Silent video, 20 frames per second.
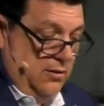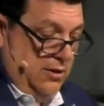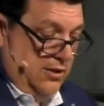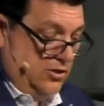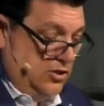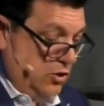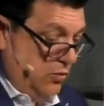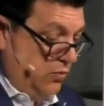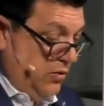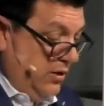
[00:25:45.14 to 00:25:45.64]

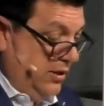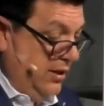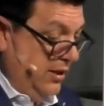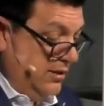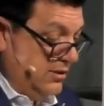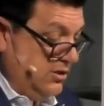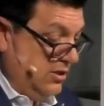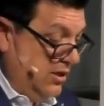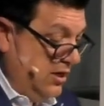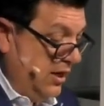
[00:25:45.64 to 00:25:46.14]
And so, really,
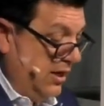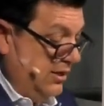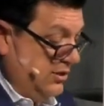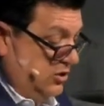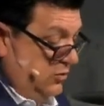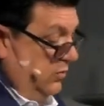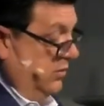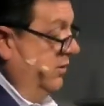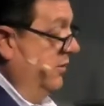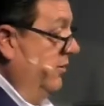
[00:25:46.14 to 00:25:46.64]
it's
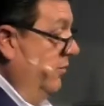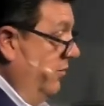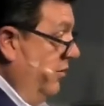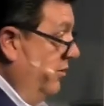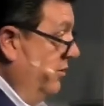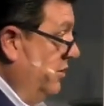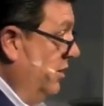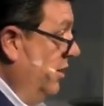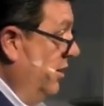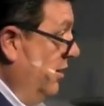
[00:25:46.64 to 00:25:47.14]
God's will that
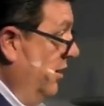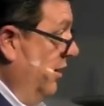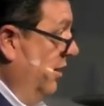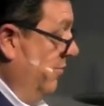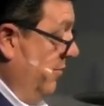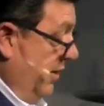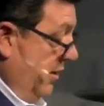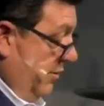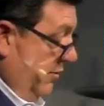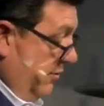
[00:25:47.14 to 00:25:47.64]
we're talking
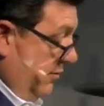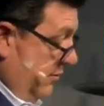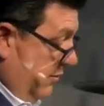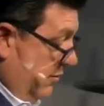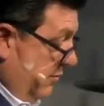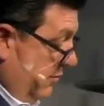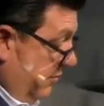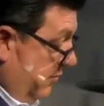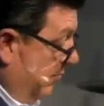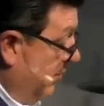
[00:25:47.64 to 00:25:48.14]
about
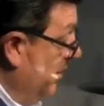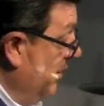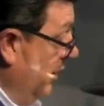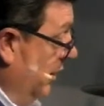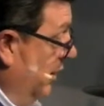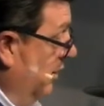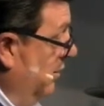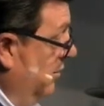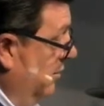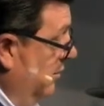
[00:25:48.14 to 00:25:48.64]

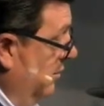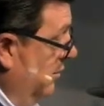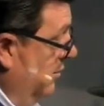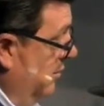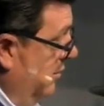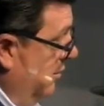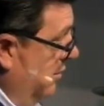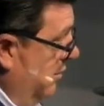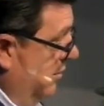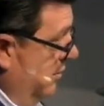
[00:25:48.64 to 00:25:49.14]
money
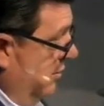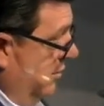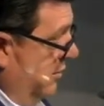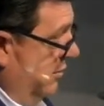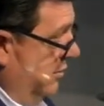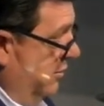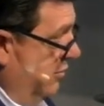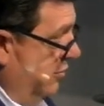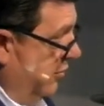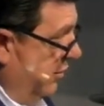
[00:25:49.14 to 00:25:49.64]

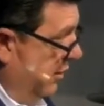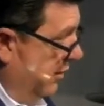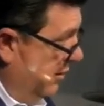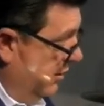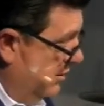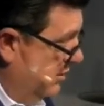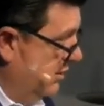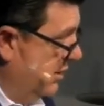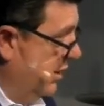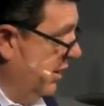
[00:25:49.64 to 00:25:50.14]
during
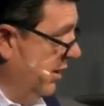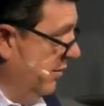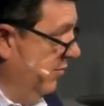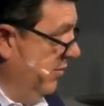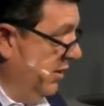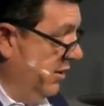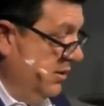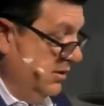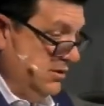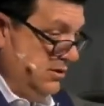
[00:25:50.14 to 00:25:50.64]
this time
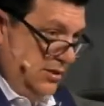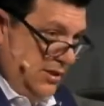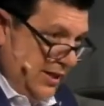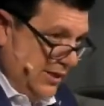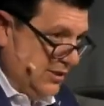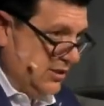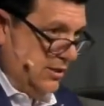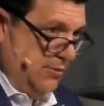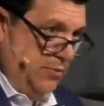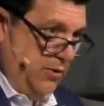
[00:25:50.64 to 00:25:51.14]
because
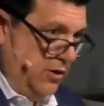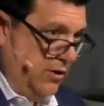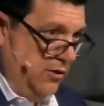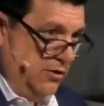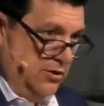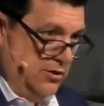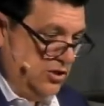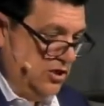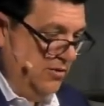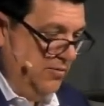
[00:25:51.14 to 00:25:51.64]
that's the part
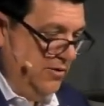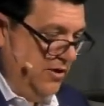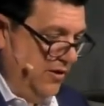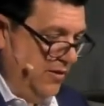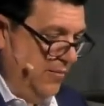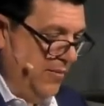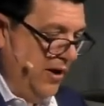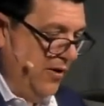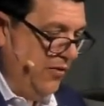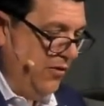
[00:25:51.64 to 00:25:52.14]
of the Sermon on
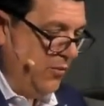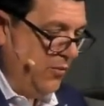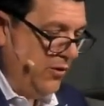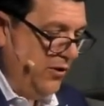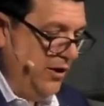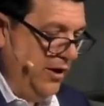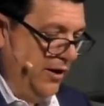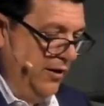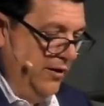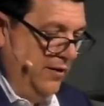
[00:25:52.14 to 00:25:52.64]
the Mount that
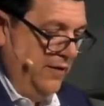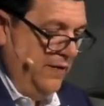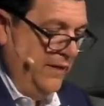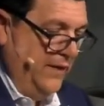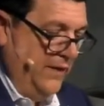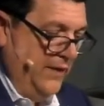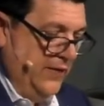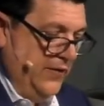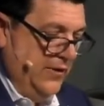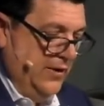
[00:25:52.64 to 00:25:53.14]
we're in.
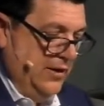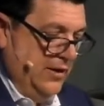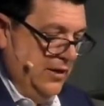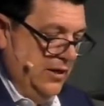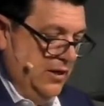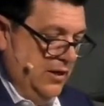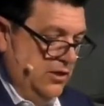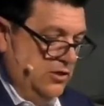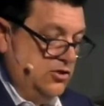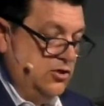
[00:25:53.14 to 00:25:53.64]

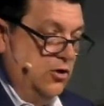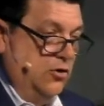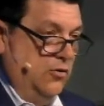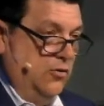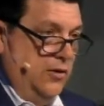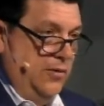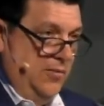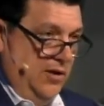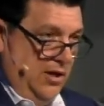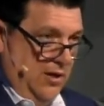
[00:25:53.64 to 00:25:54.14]
So,
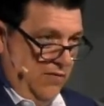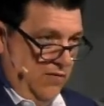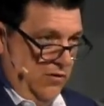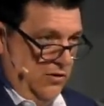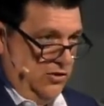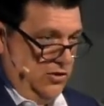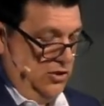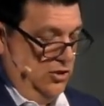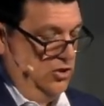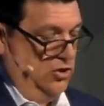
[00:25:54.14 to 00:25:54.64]
let me give you
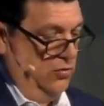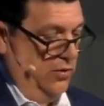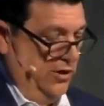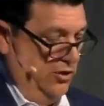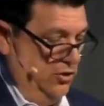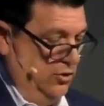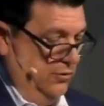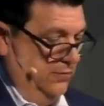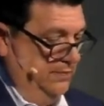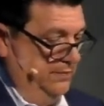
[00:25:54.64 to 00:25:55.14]
the
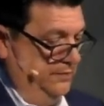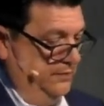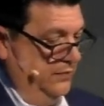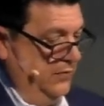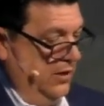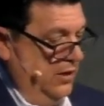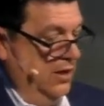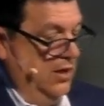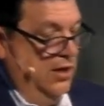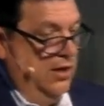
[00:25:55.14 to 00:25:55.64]
situation.
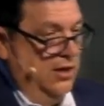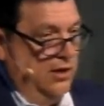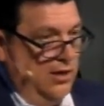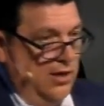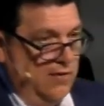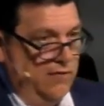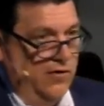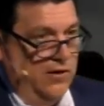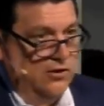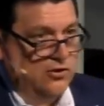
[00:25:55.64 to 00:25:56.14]

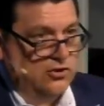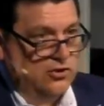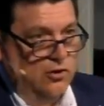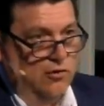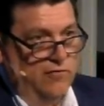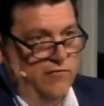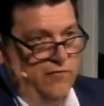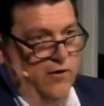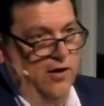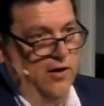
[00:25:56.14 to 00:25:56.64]
Giving
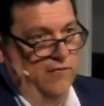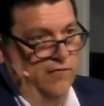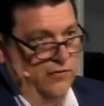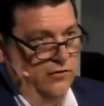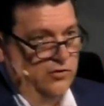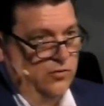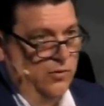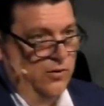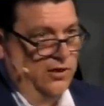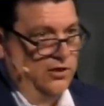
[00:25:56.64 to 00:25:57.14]
so far for
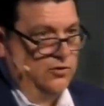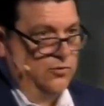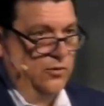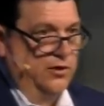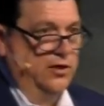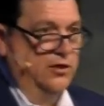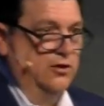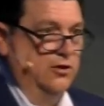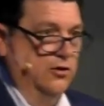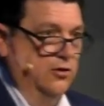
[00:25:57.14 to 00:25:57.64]

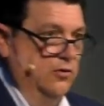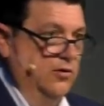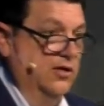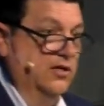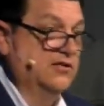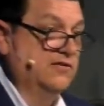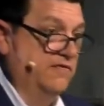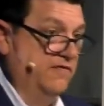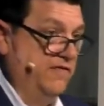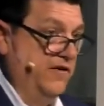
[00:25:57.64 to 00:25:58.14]
2022
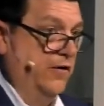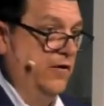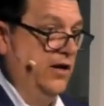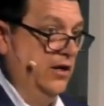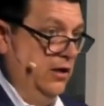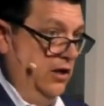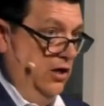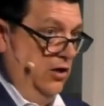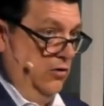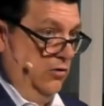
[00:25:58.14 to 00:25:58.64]
is very
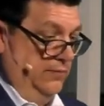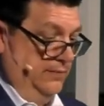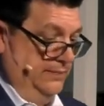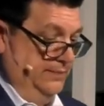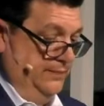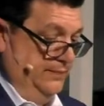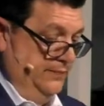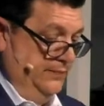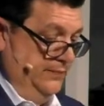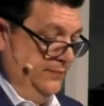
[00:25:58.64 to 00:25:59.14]
low.
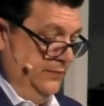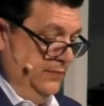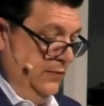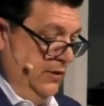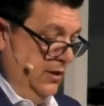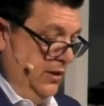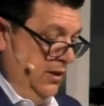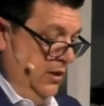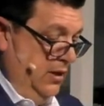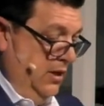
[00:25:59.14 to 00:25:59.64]

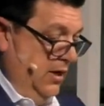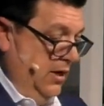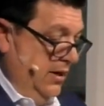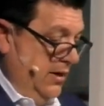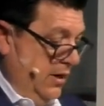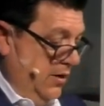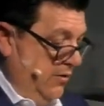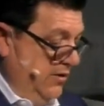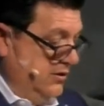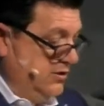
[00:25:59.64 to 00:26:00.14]

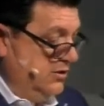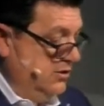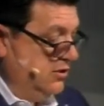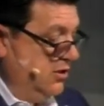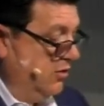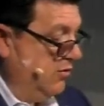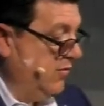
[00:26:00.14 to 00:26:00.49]
Now, this is the